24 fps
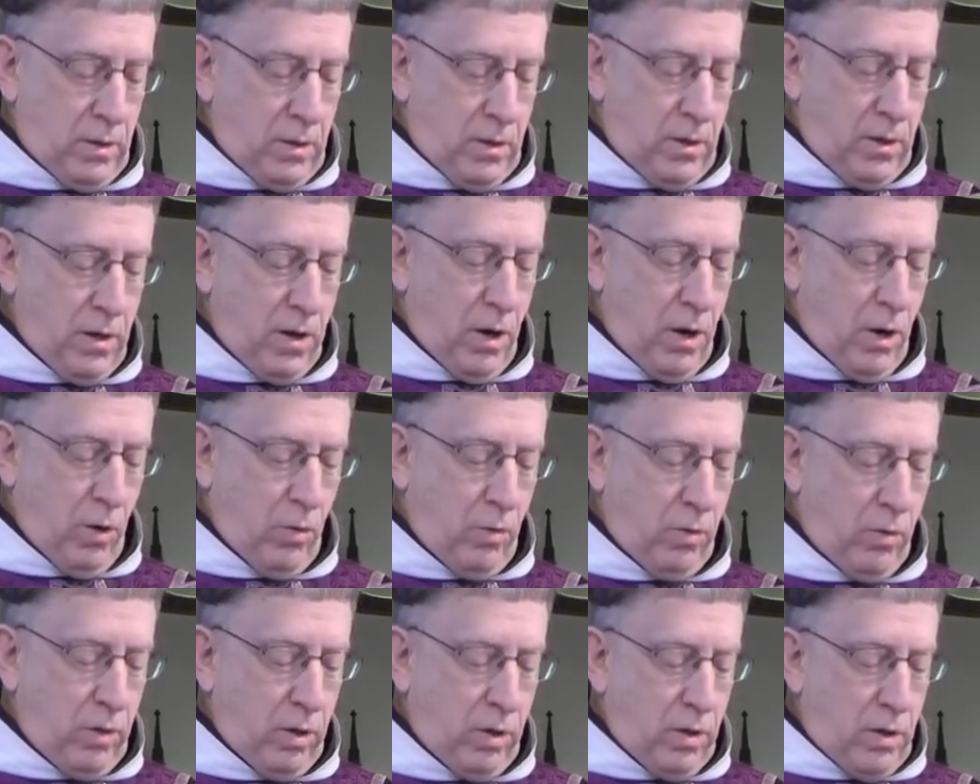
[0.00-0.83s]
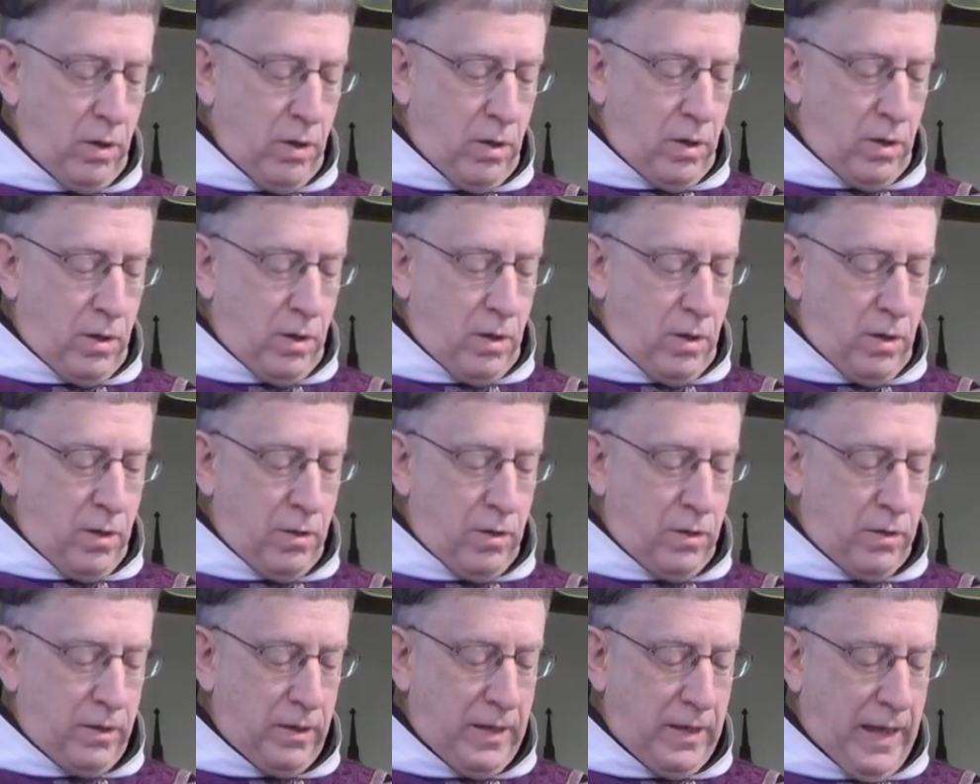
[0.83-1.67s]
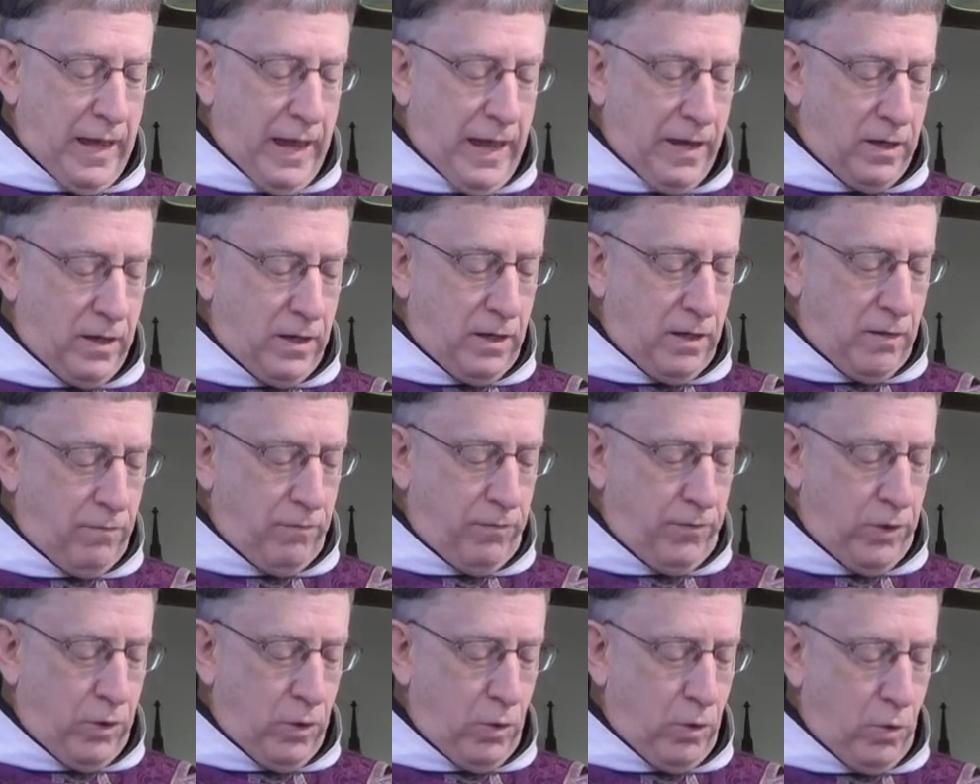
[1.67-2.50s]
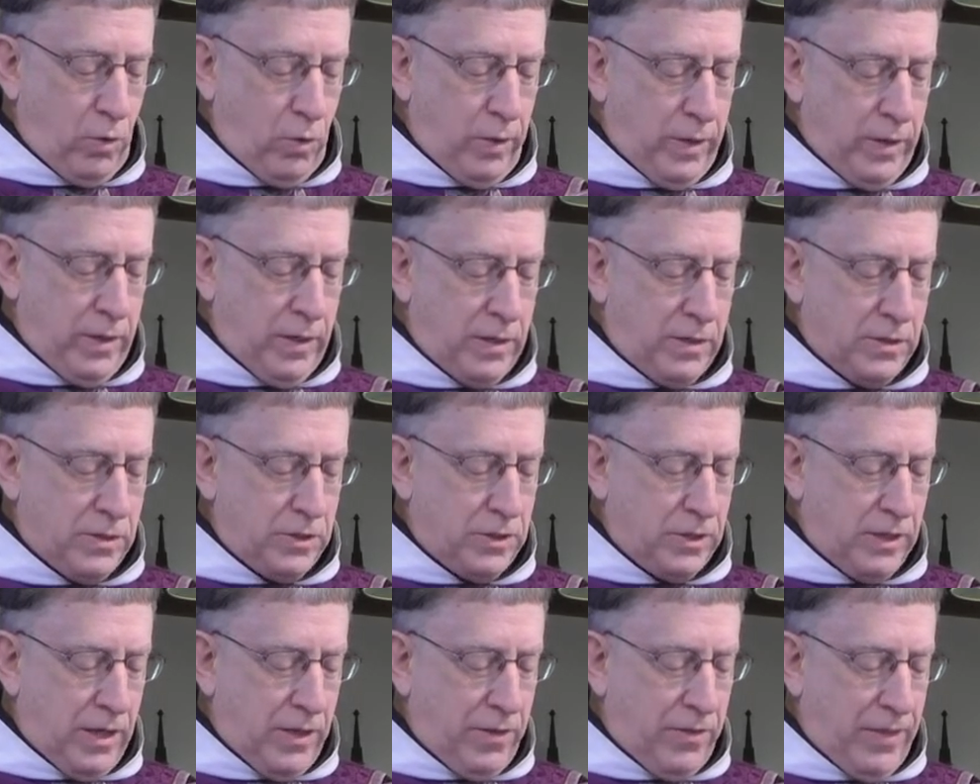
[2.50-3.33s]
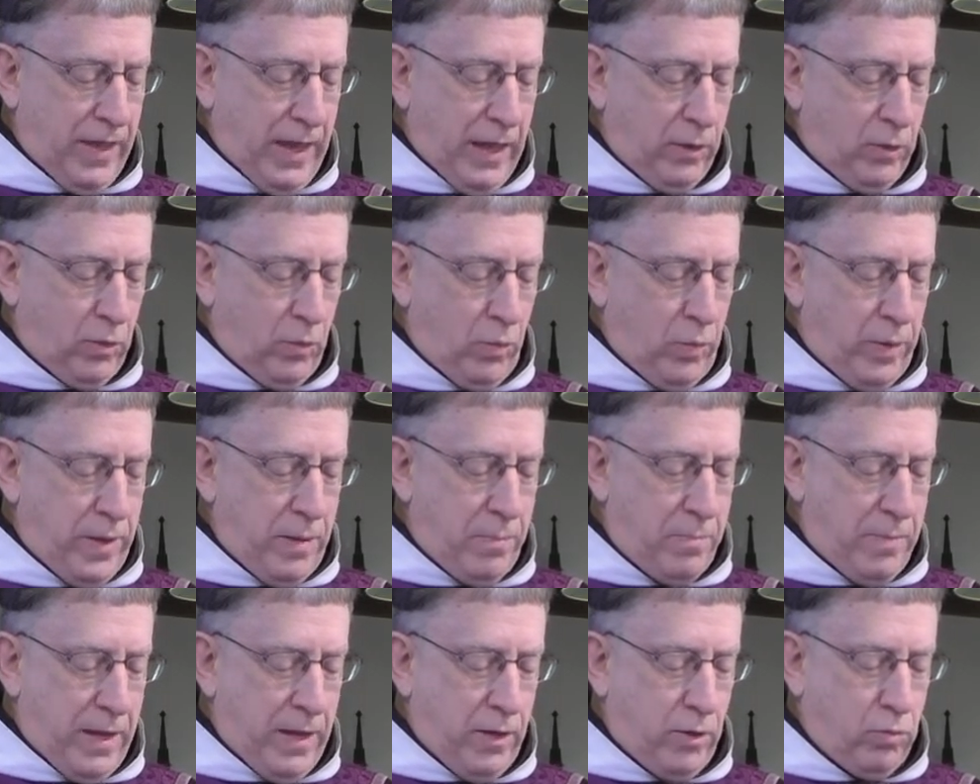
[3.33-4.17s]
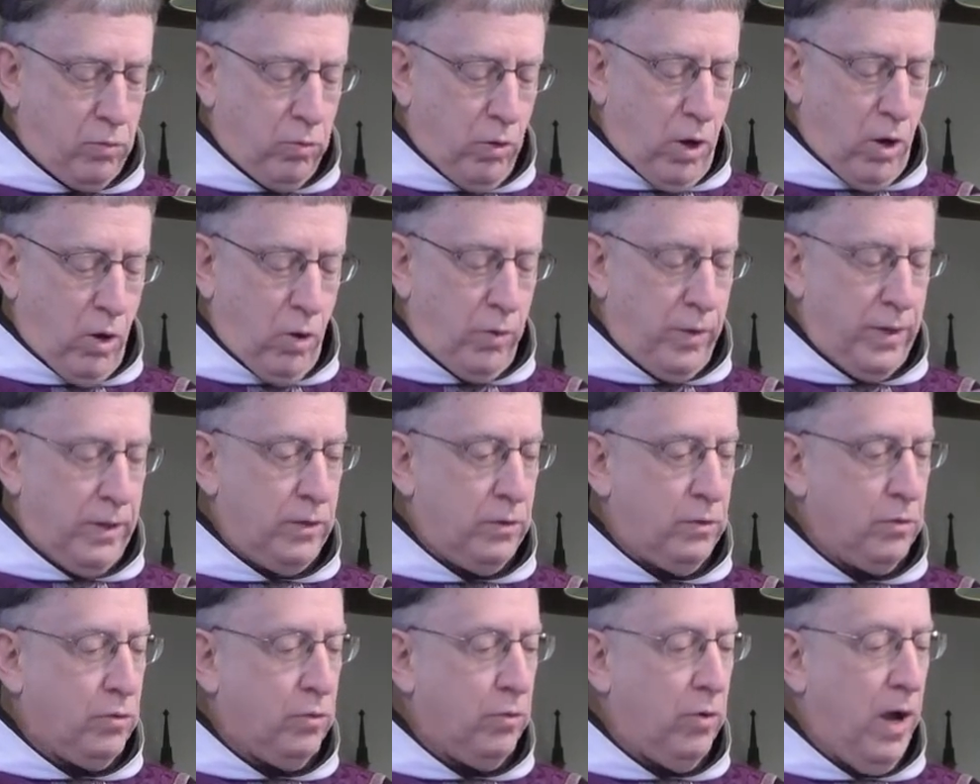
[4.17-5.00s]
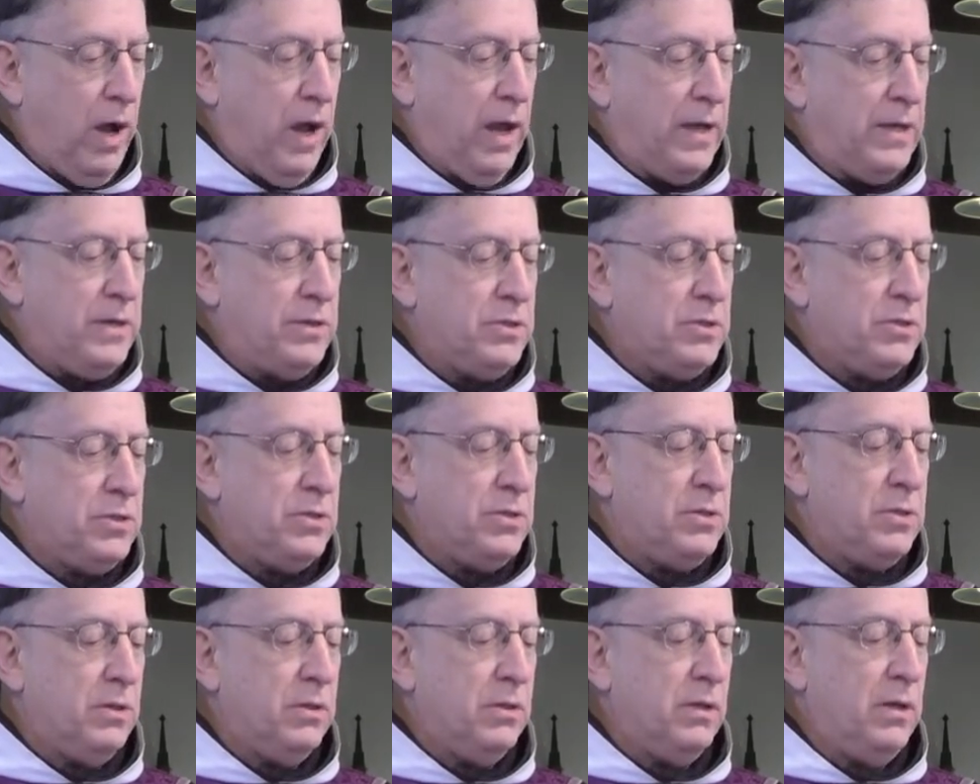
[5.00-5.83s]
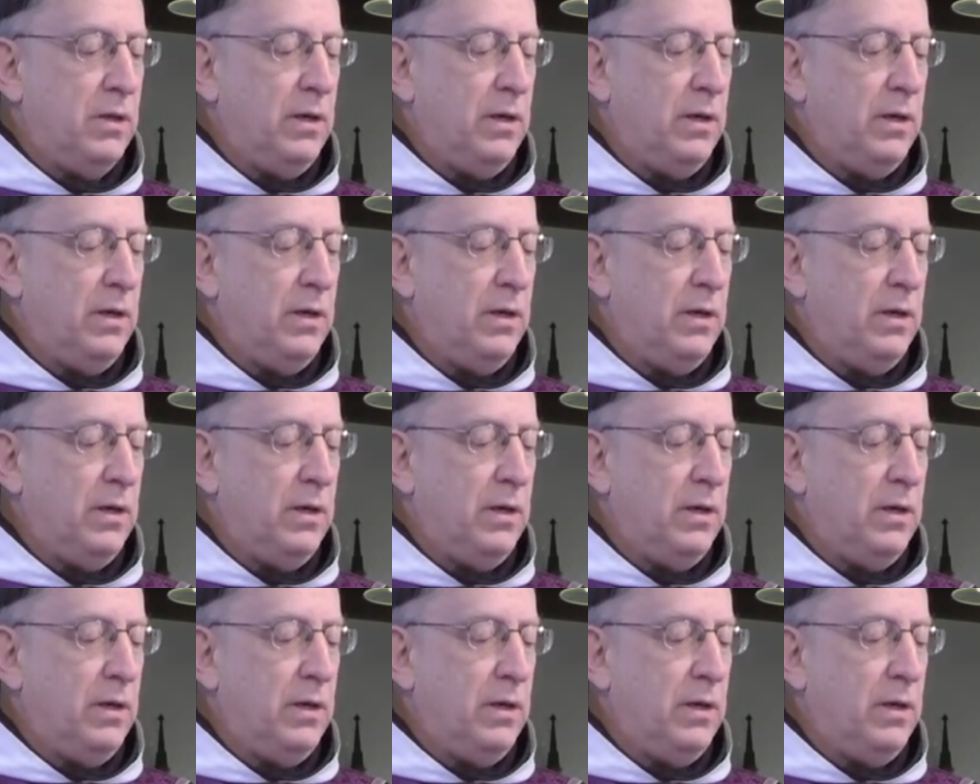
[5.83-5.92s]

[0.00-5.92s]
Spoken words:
No, the end in view is that we may grow in Christ,